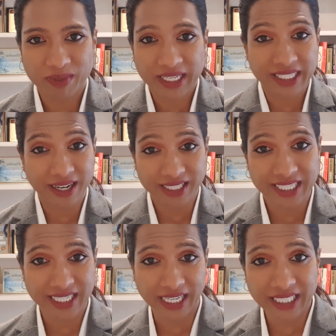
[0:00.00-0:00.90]
start
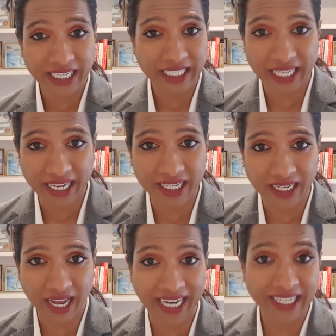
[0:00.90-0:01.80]
studying
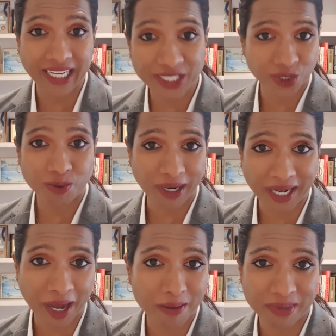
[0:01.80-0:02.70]
again unless you
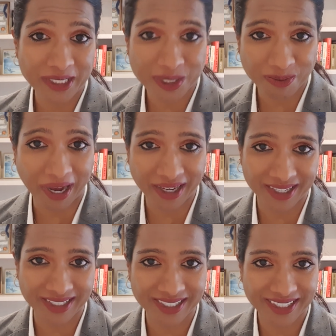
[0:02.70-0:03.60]
become inspired.